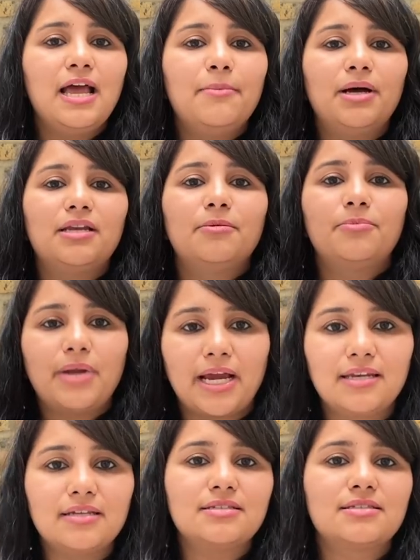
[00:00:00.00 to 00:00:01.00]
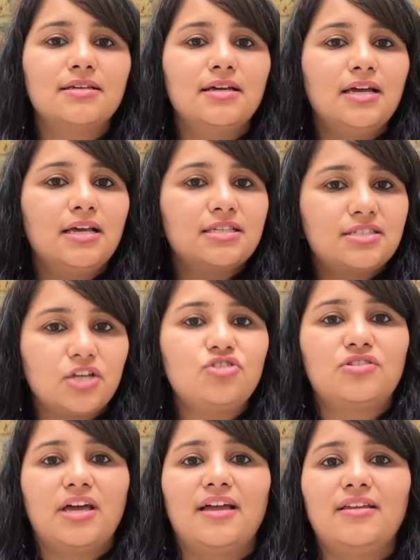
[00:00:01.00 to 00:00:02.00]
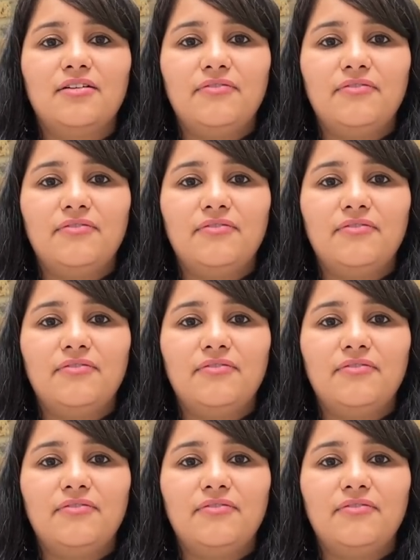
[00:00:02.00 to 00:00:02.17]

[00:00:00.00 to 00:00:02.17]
but practice such that